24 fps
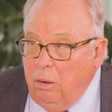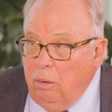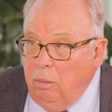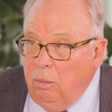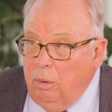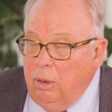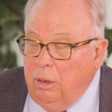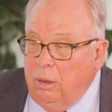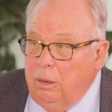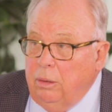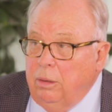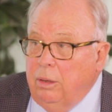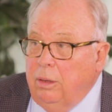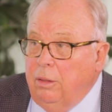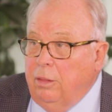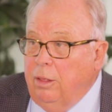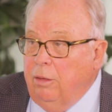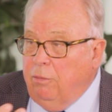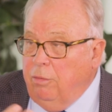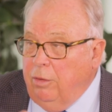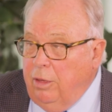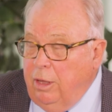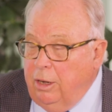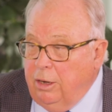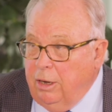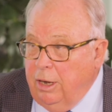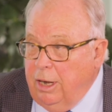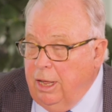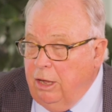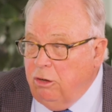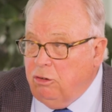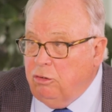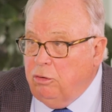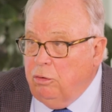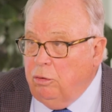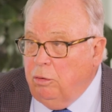Well, the
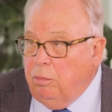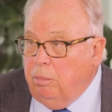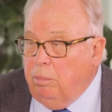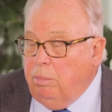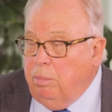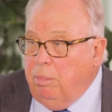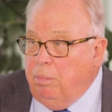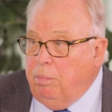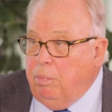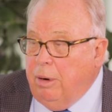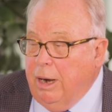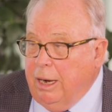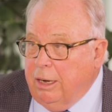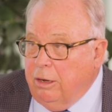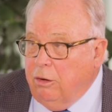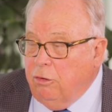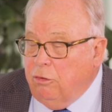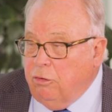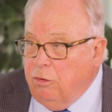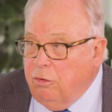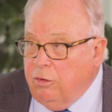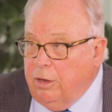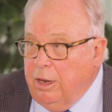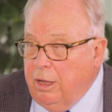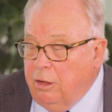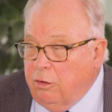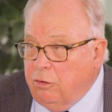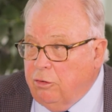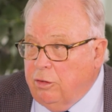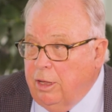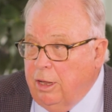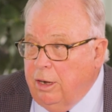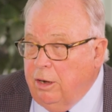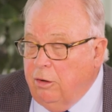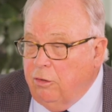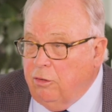international practice has now
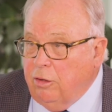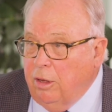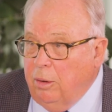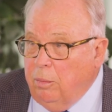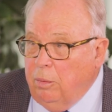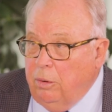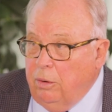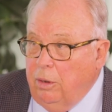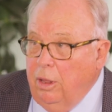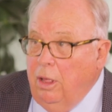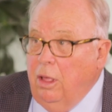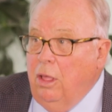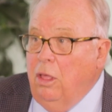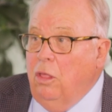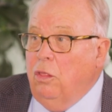started to say, well,